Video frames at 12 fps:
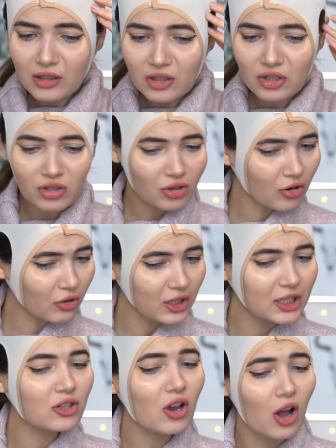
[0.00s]

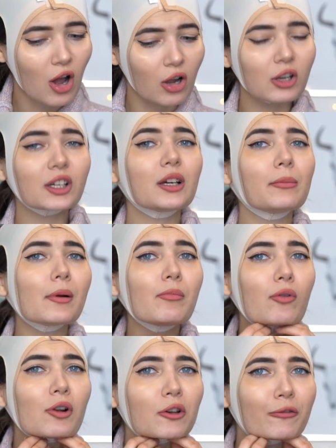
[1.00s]
Surely not. Look at my
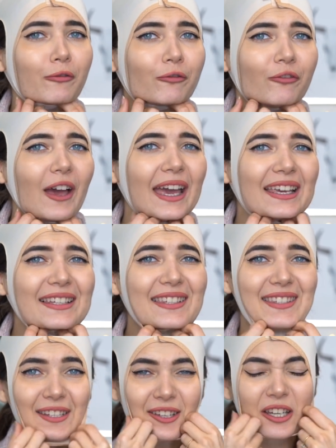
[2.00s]
poor little
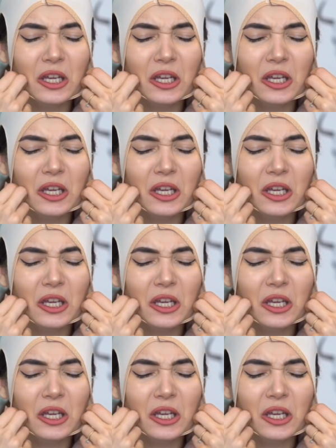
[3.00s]
face.